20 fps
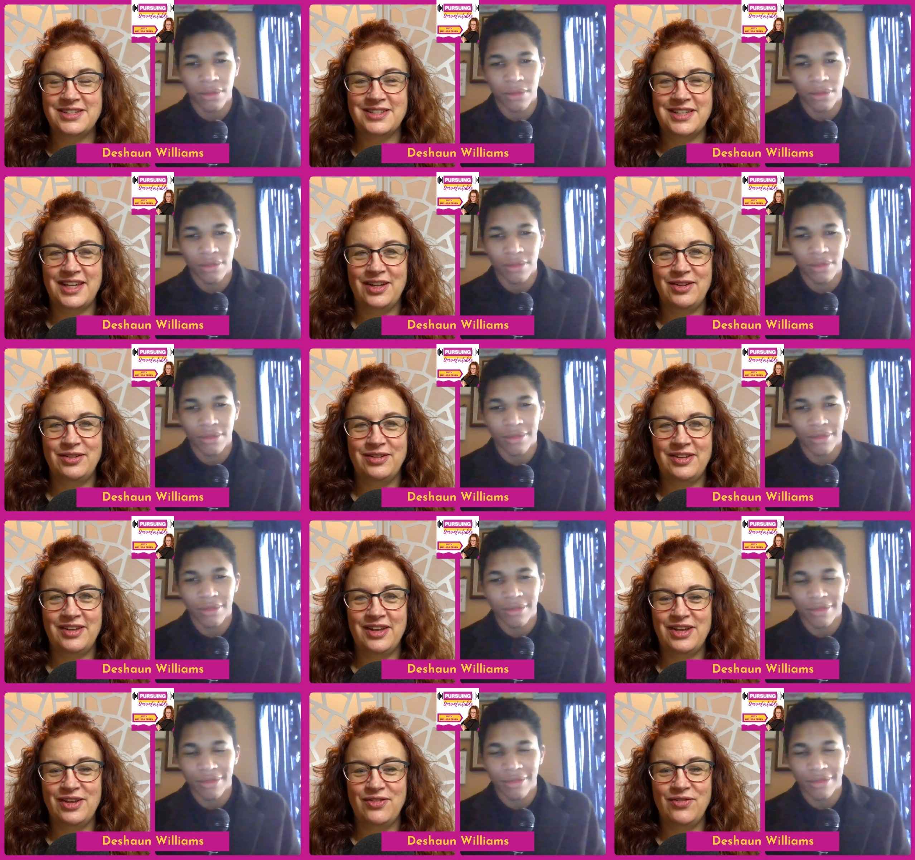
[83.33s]

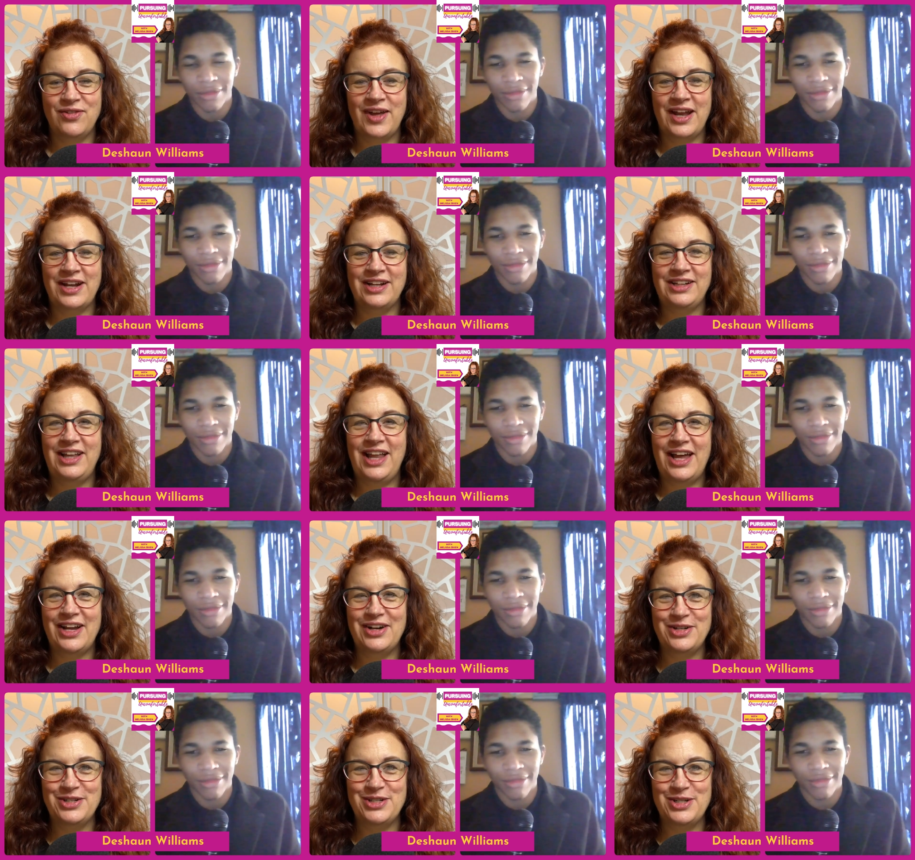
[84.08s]
Speaker 1: Sounds like you've got a
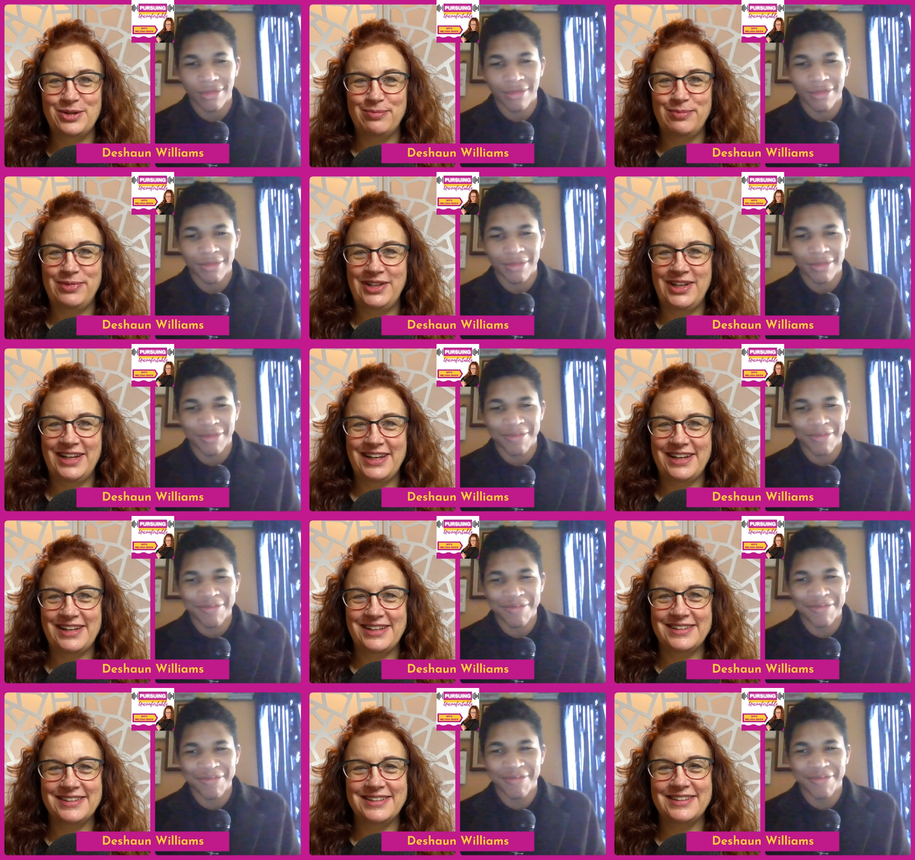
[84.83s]
lot on your
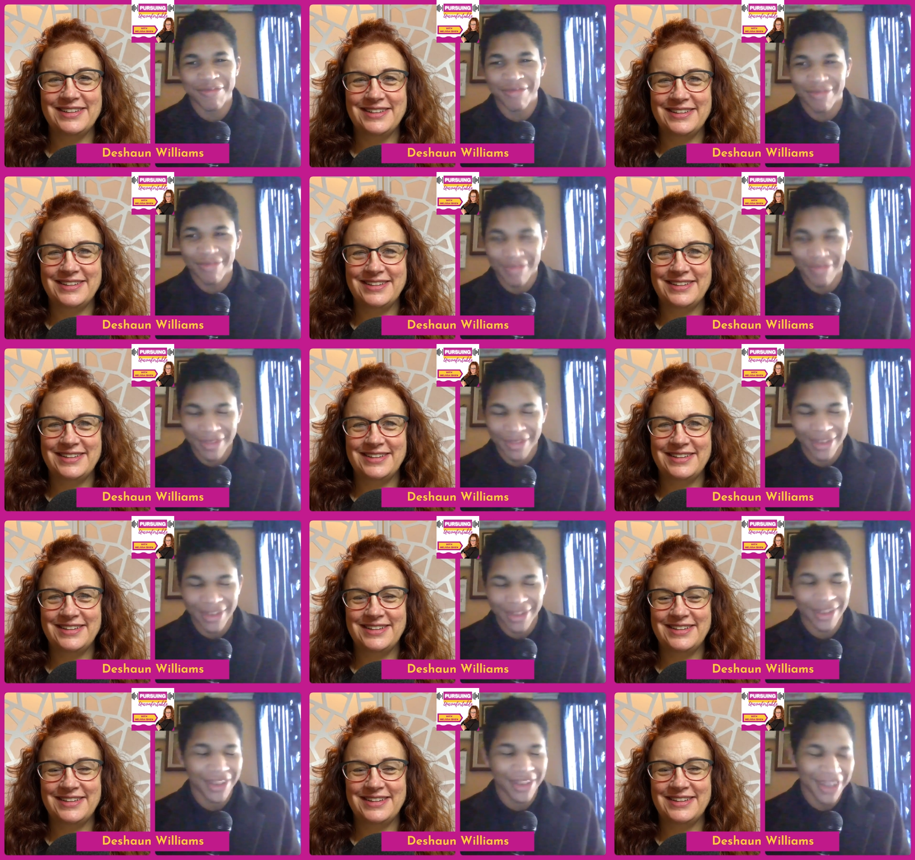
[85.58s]
plate.
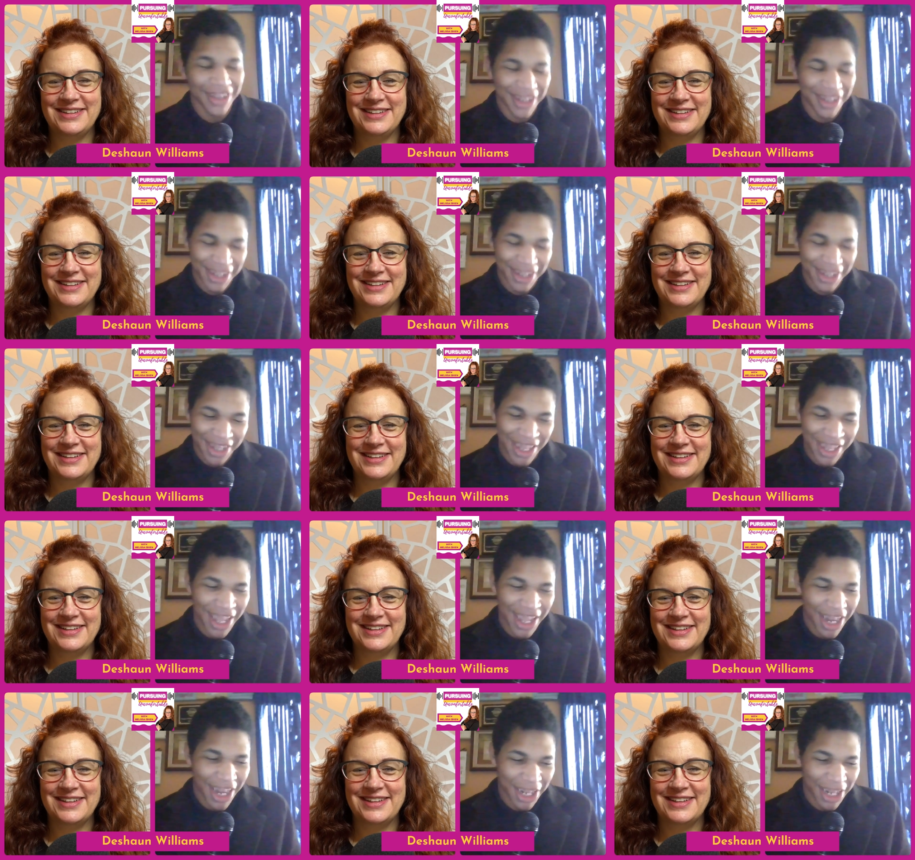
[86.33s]

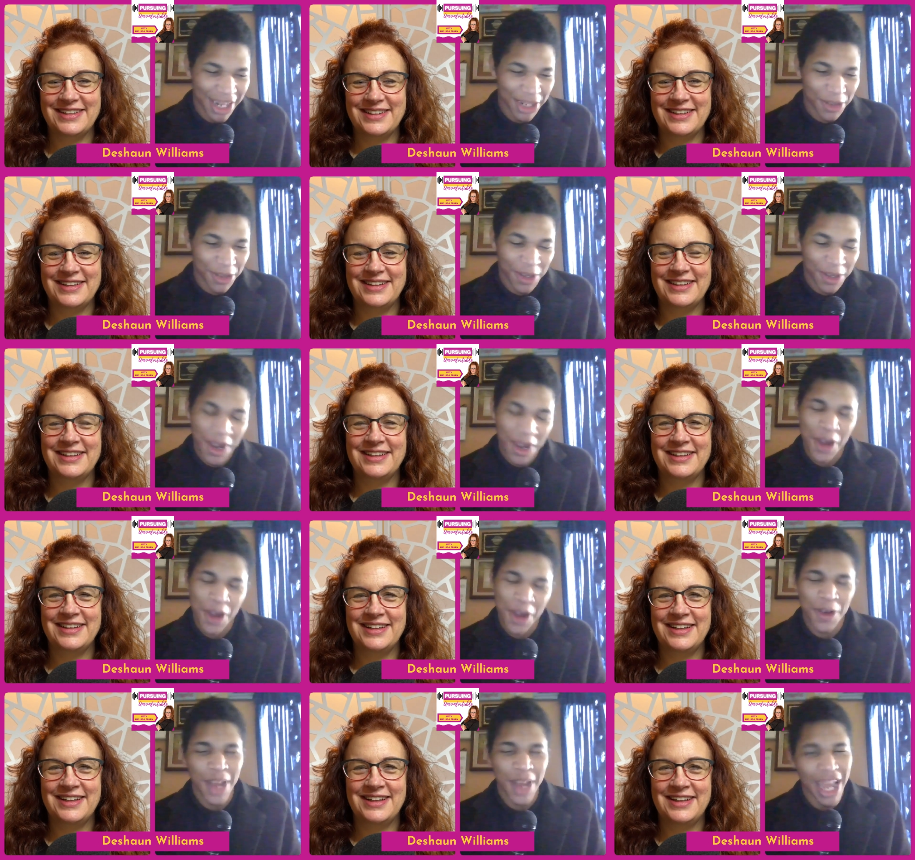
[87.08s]
Speaker 2: That I do.
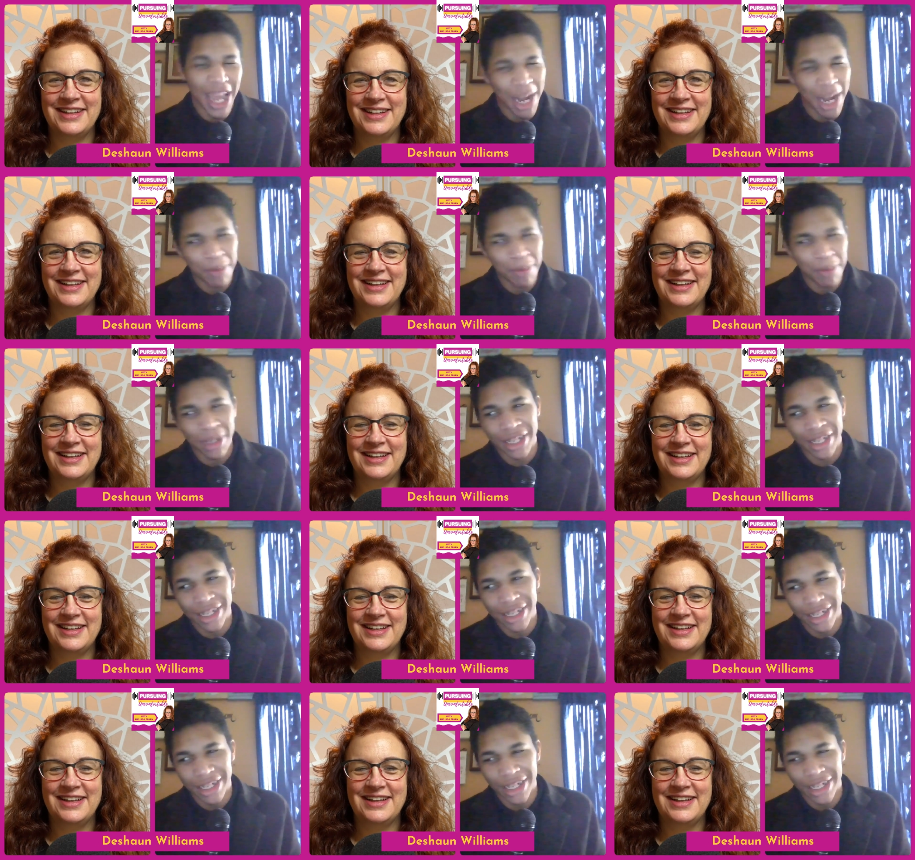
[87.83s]
Oh, and I'm
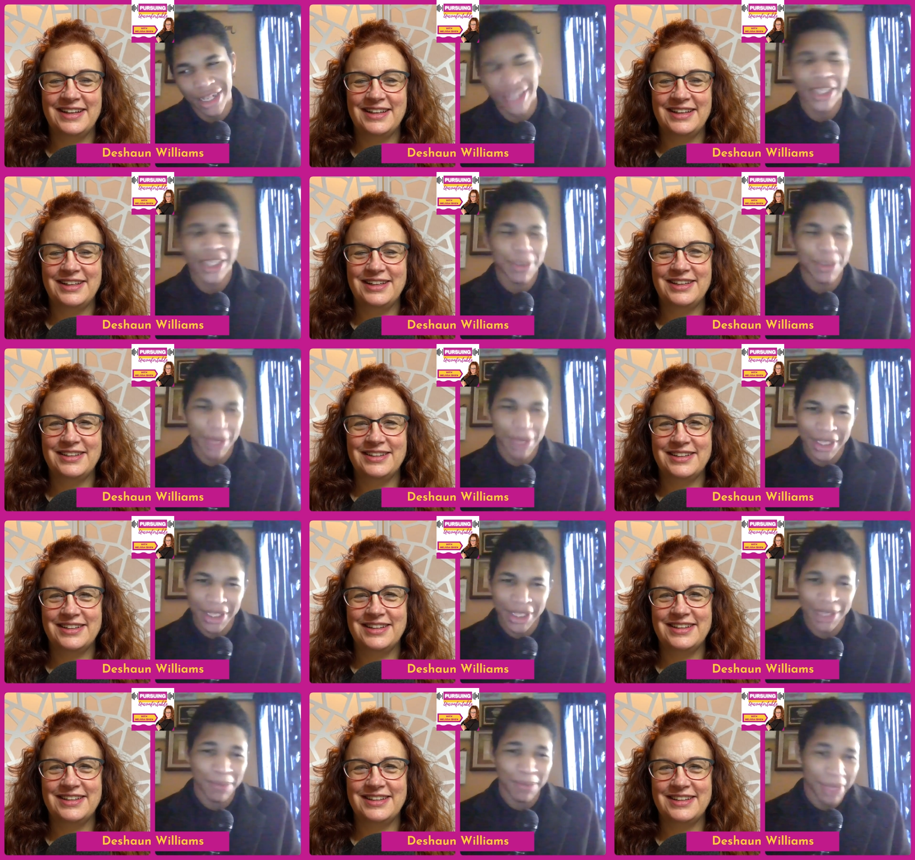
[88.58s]
a
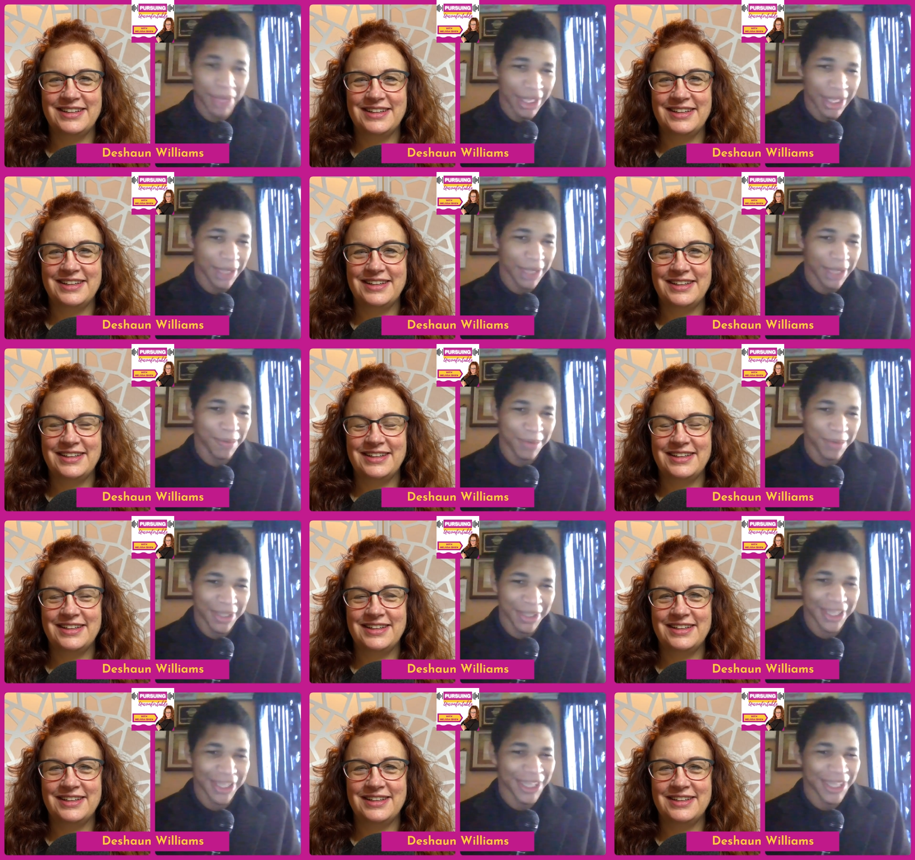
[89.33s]
husband-to-be,
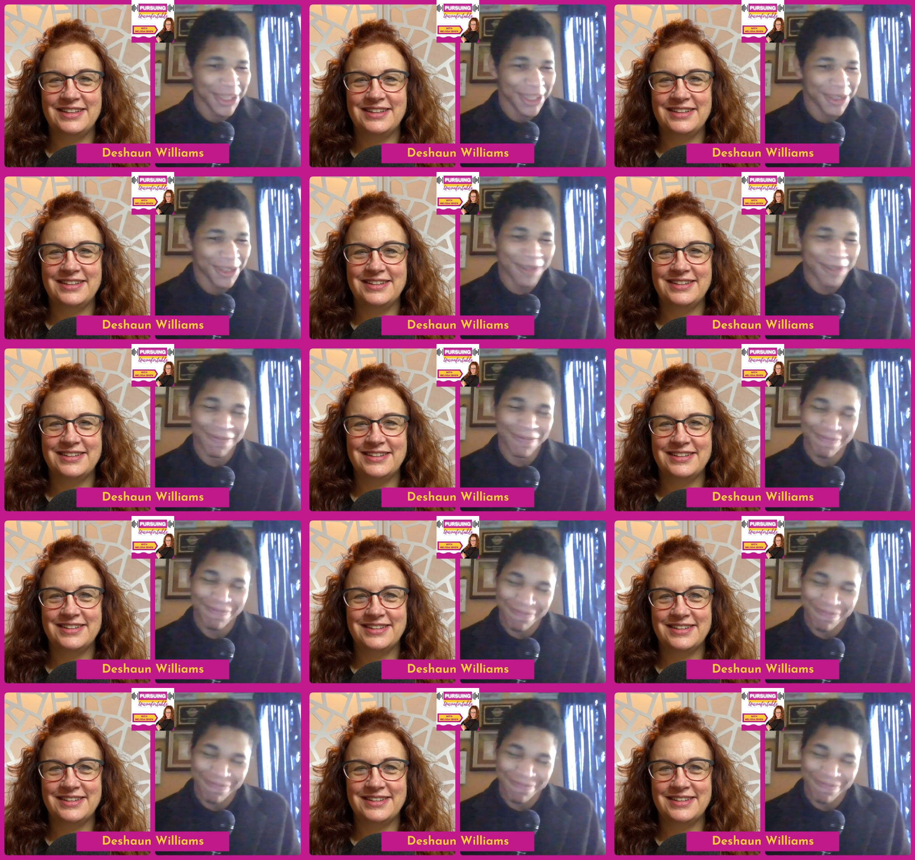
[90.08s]
so,